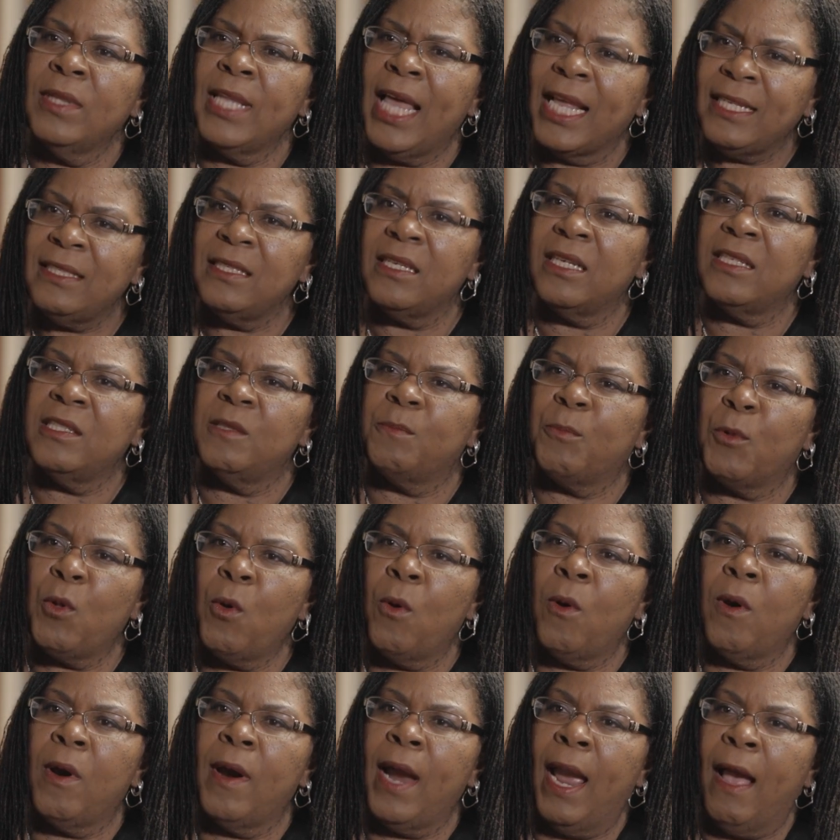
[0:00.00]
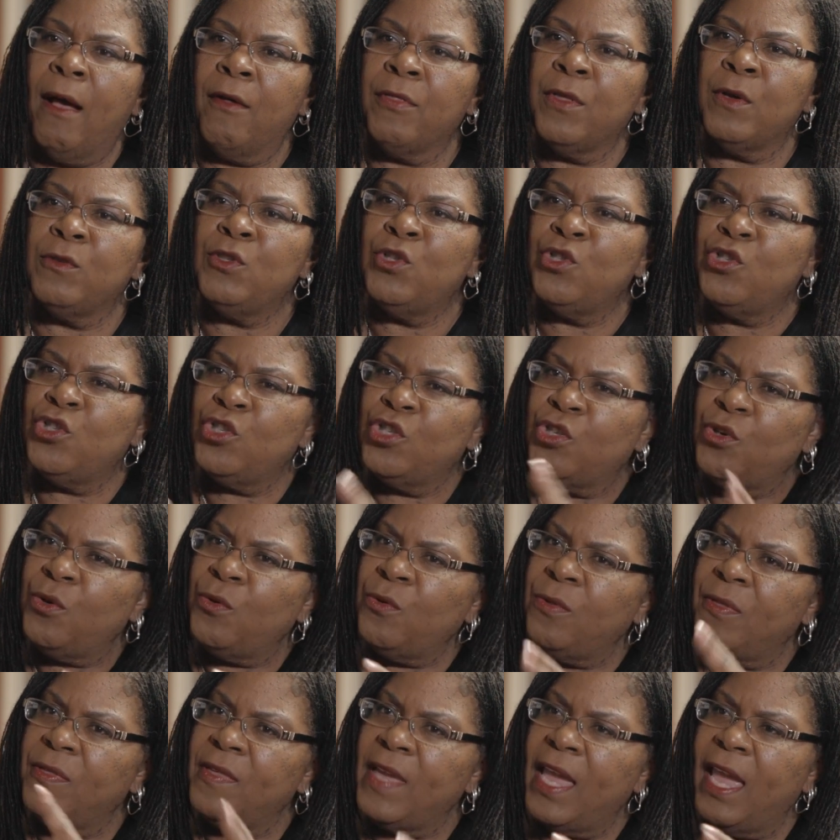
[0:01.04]
let's explore how those two
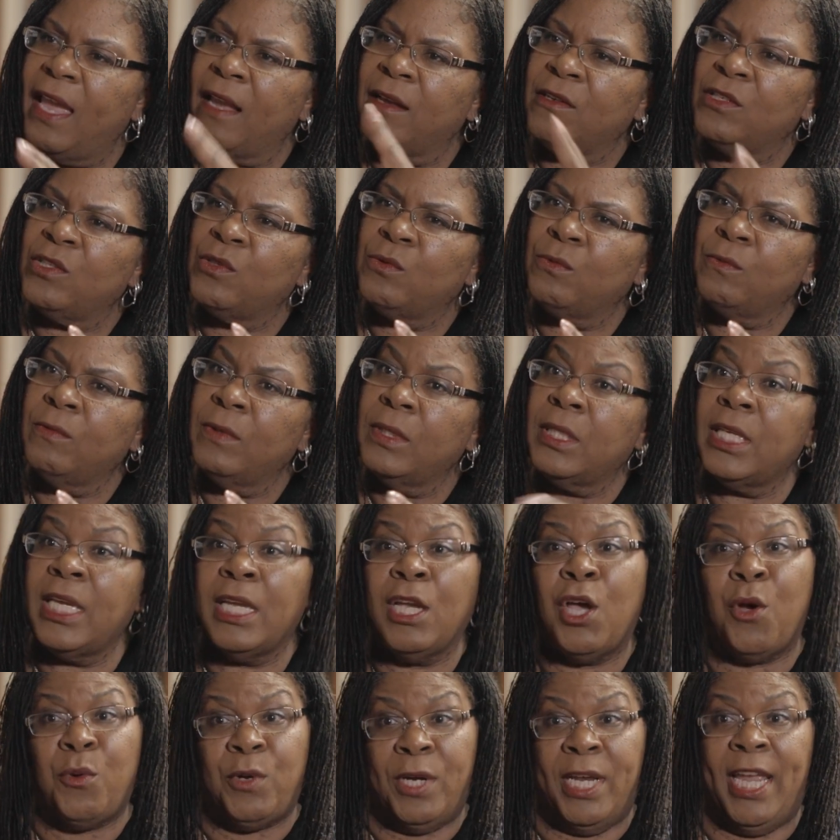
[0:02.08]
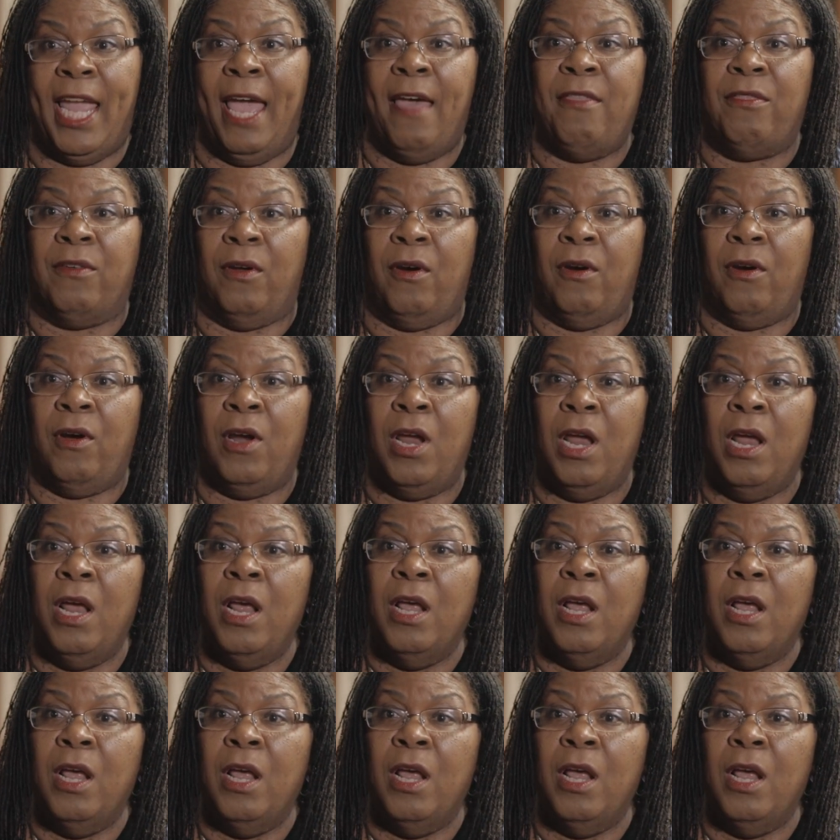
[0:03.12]
things really go together: